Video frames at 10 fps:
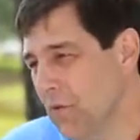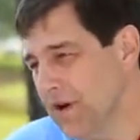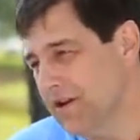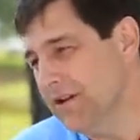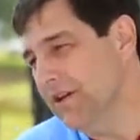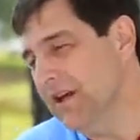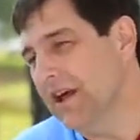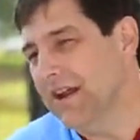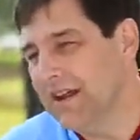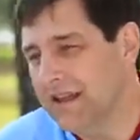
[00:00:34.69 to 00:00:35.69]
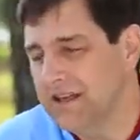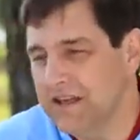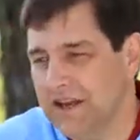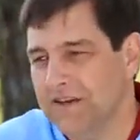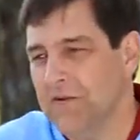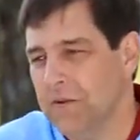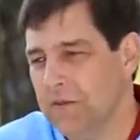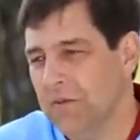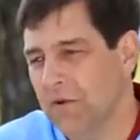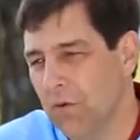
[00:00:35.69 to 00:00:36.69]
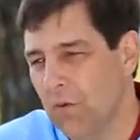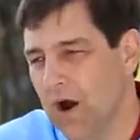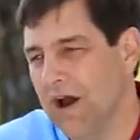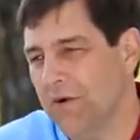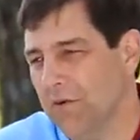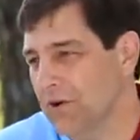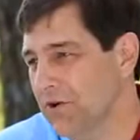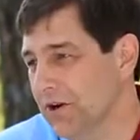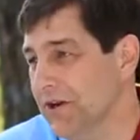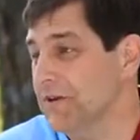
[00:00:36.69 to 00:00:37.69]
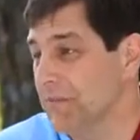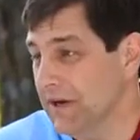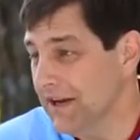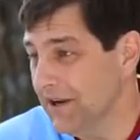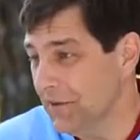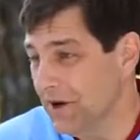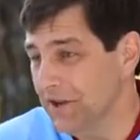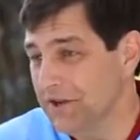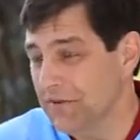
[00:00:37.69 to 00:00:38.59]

when to do that, and I think you have to remember why we're doing it to begin with.